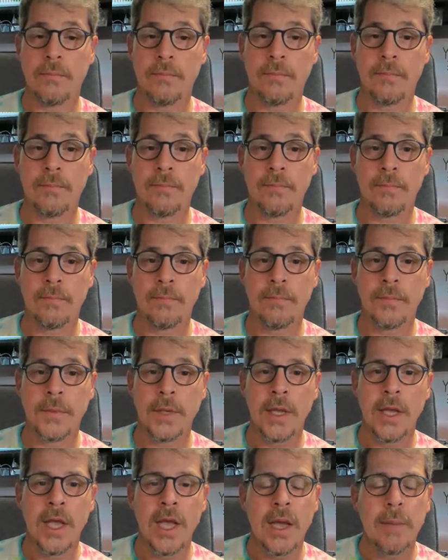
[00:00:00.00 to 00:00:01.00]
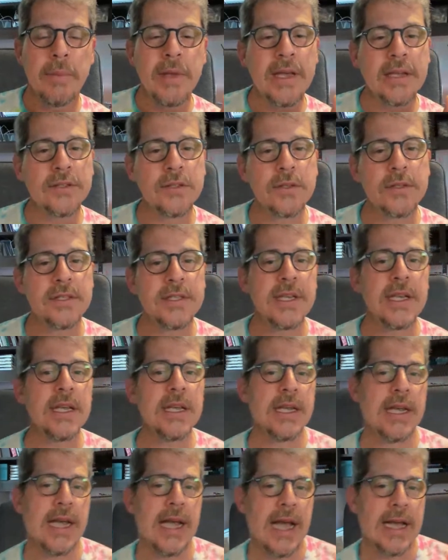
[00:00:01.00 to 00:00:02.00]
Because you see, as a
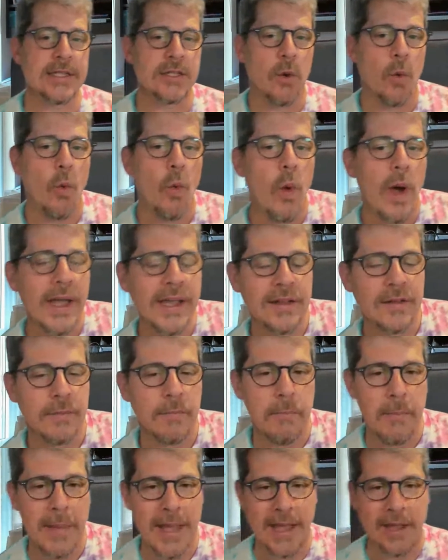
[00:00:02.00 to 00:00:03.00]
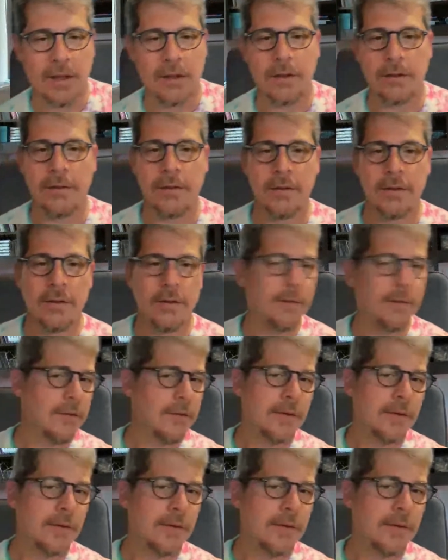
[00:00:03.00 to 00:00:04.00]
white male, I'm in the worst
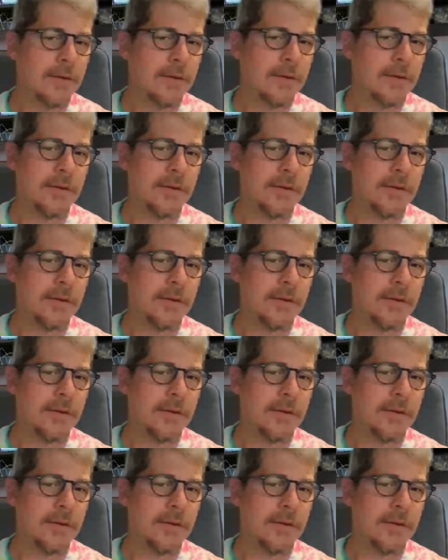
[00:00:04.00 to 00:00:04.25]
category.